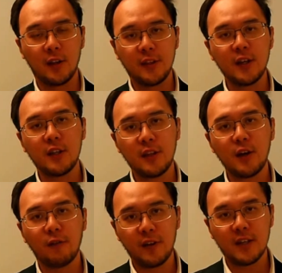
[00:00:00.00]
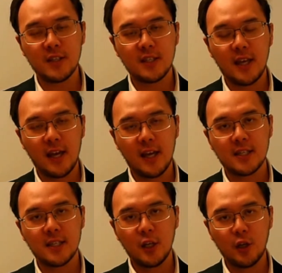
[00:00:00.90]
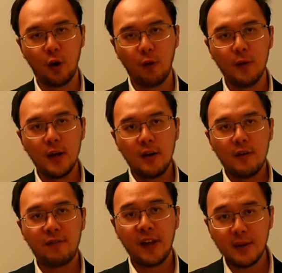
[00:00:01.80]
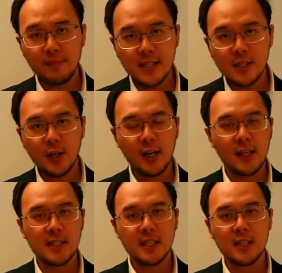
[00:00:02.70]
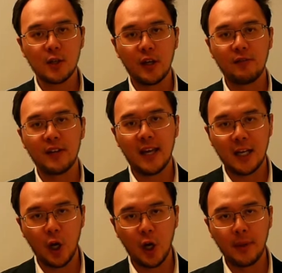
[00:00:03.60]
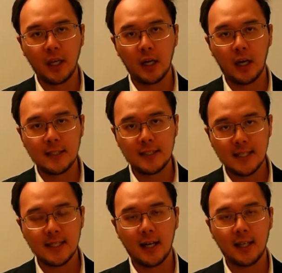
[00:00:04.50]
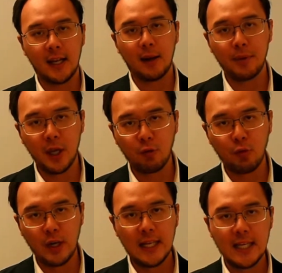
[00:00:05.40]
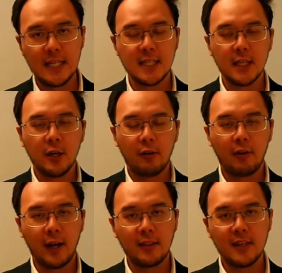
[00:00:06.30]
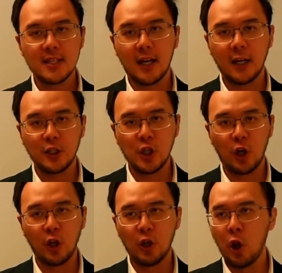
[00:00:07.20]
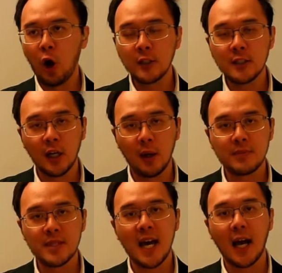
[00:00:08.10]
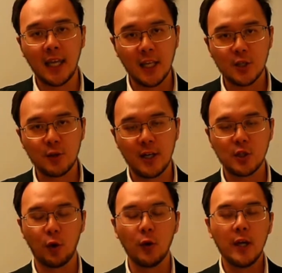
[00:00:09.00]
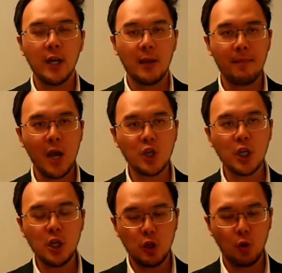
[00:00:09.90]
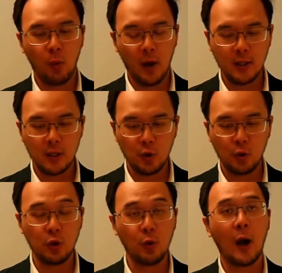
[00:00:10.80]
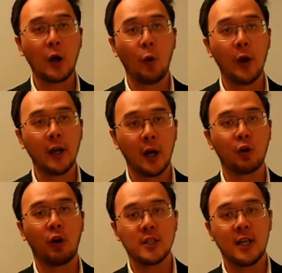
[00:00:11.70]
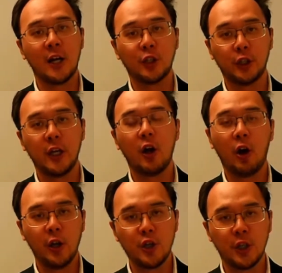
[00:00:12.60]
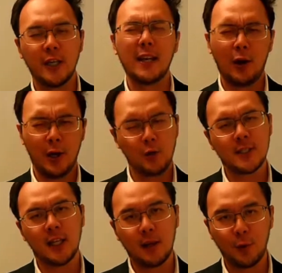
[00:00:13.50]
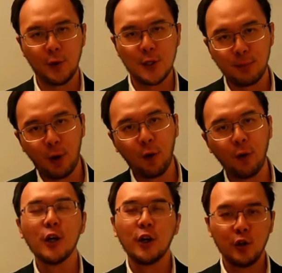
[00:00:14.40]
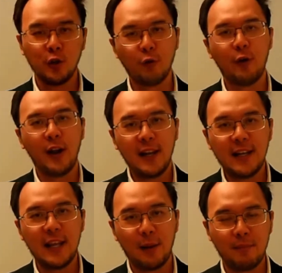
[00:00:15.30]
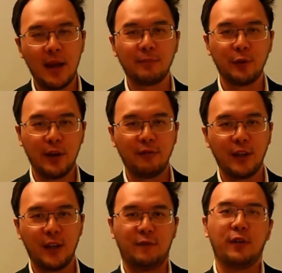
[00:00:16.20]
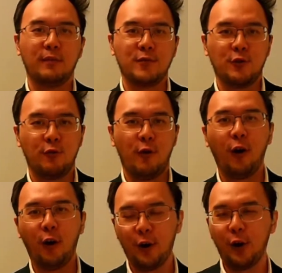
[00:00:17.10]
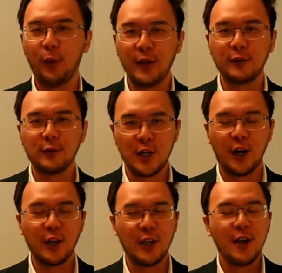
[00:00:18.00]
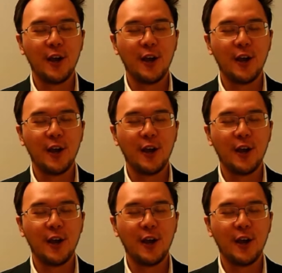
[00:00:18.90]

think of this as, you know, fundamental analysis or even economic data that are being released, right? These are your long-term targets, right? So imagine you are going across country on a journey. Now I know Singapore is small. You don't really need a map to navigate from Jurong all the way to Changi,